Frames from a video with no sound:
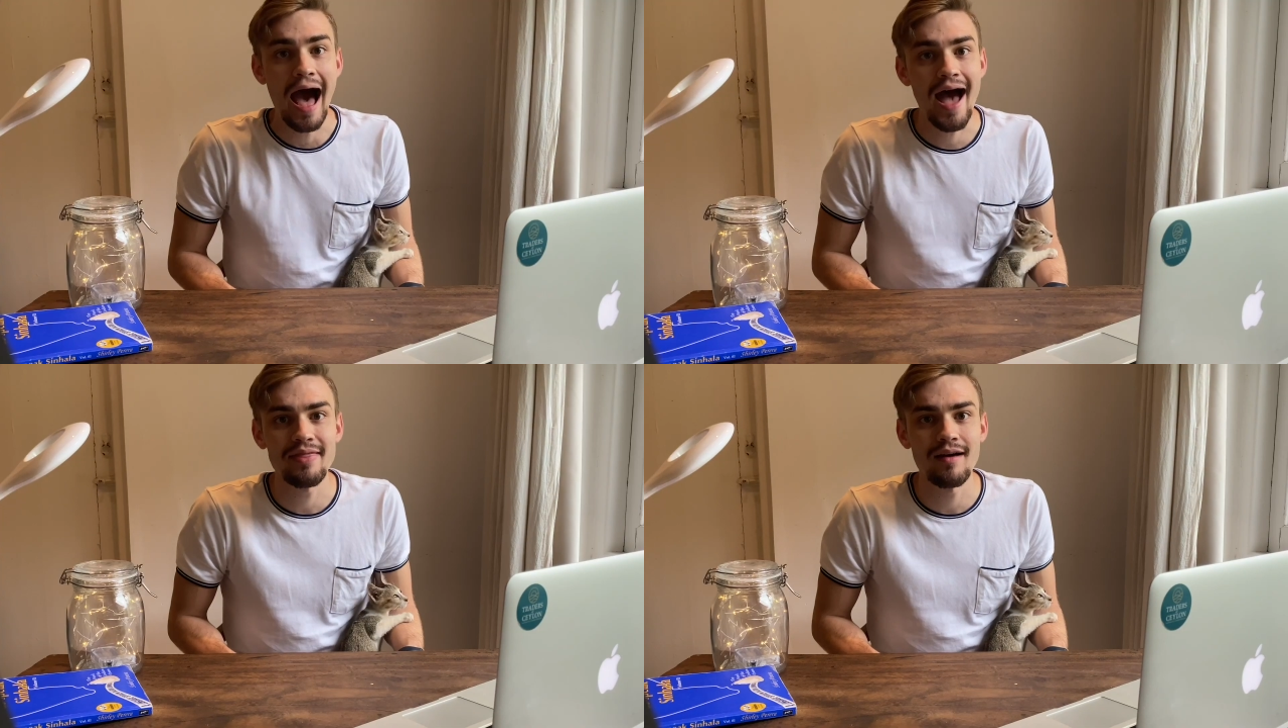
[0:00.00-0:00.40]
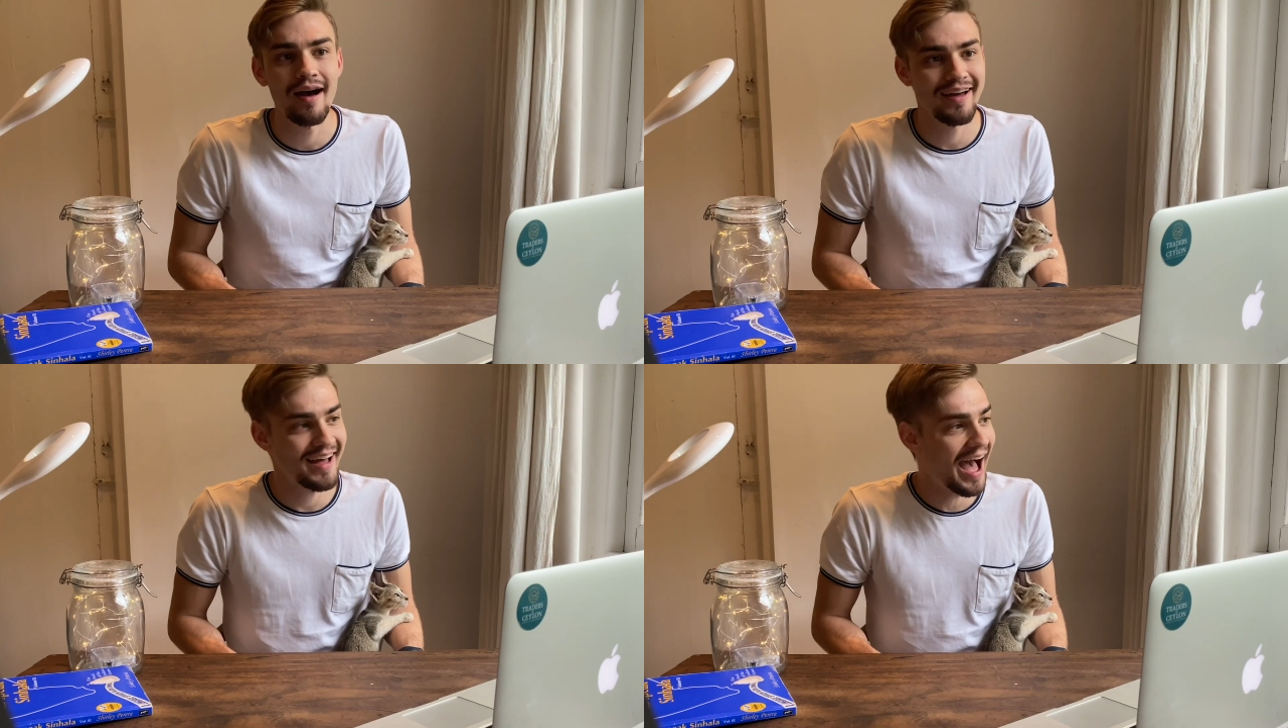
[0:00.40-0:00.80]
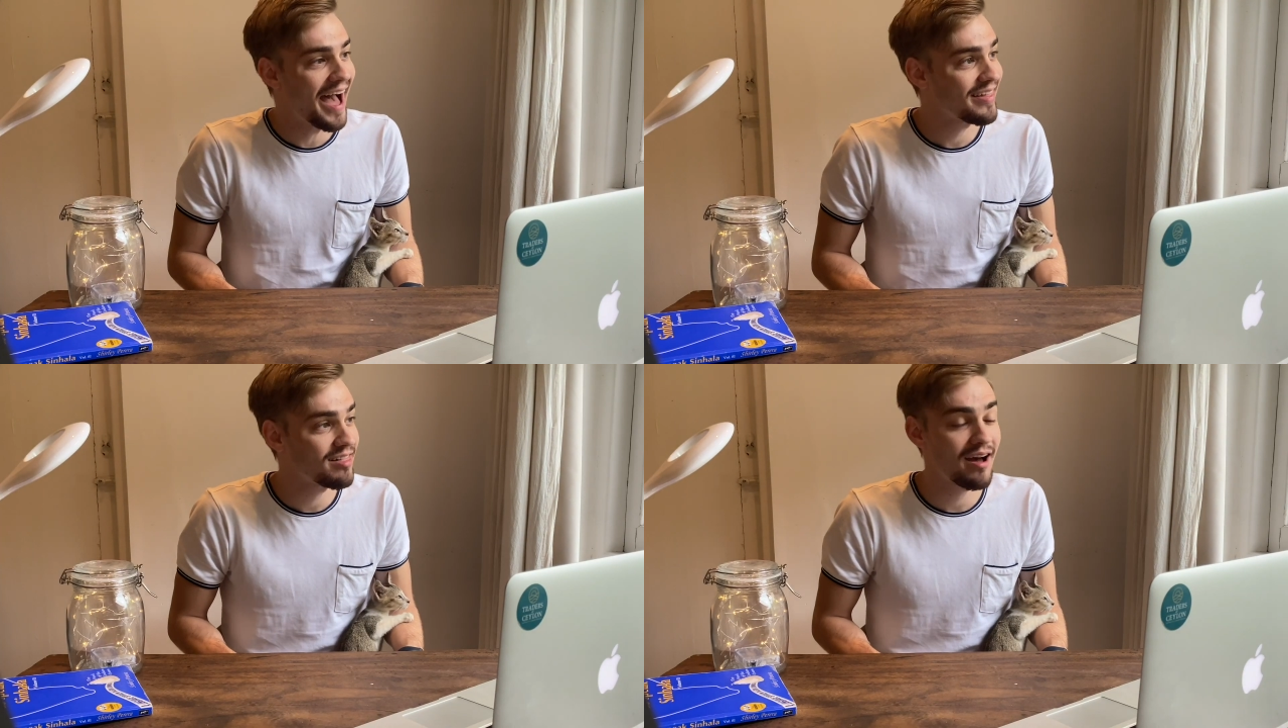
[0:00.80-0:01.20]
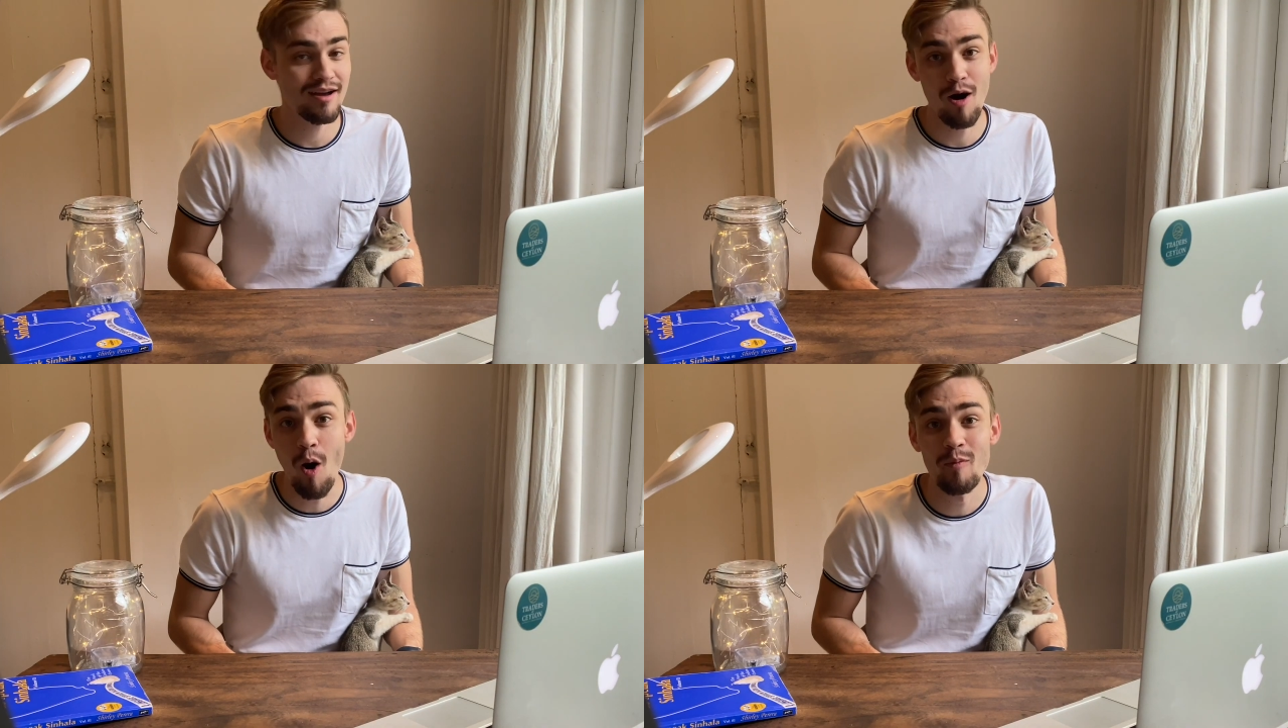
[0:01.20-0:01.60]
I thought
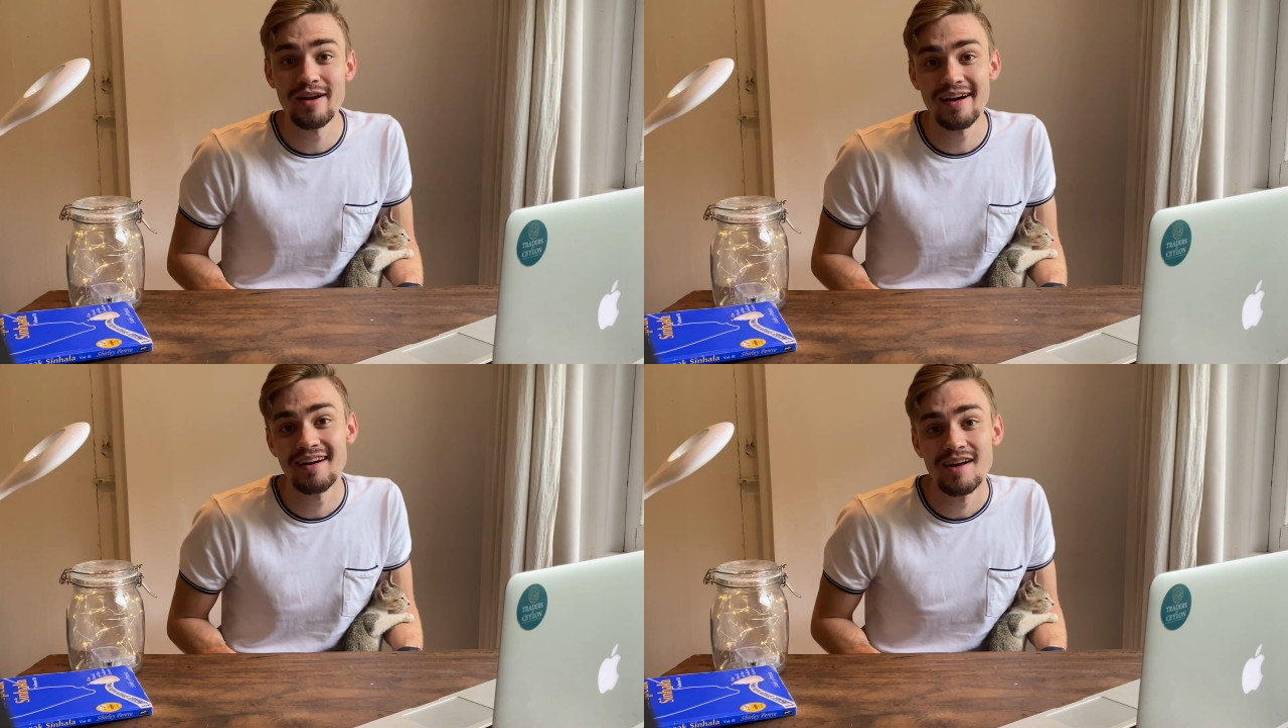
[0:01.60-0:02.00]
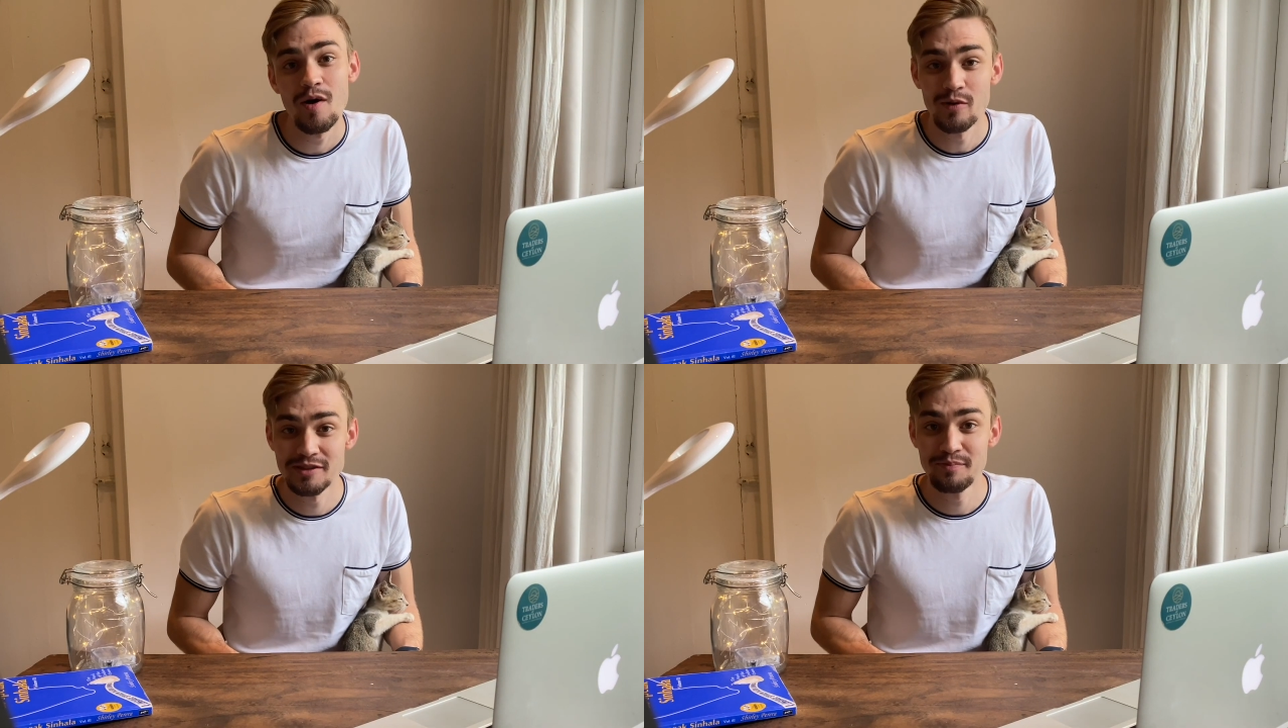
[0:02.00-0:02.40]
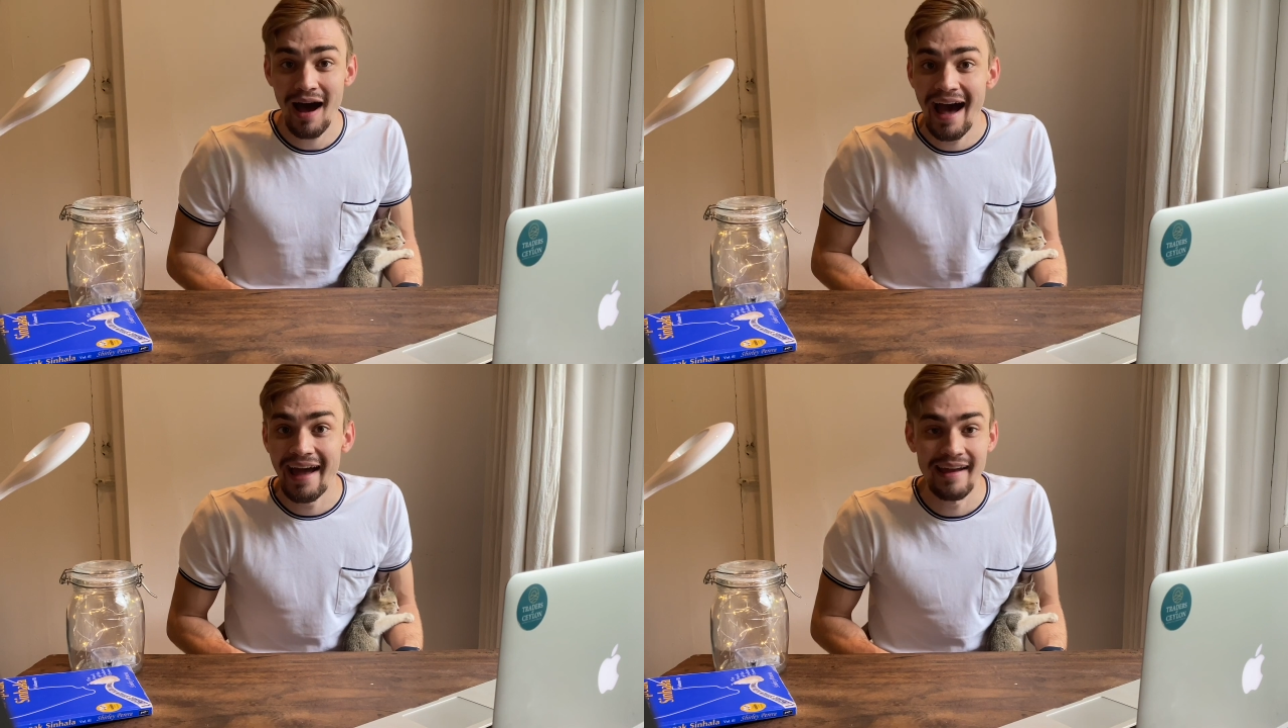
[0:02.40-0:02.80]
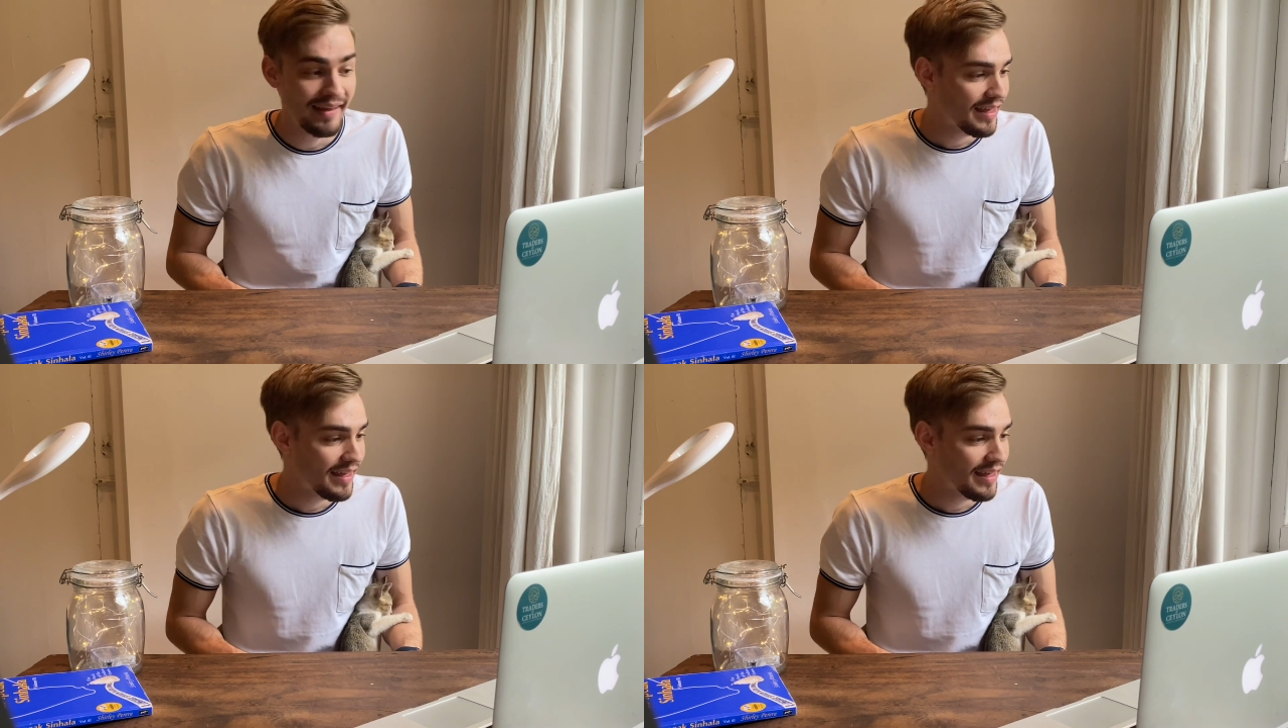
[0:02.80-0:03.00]
Kahomada was bye.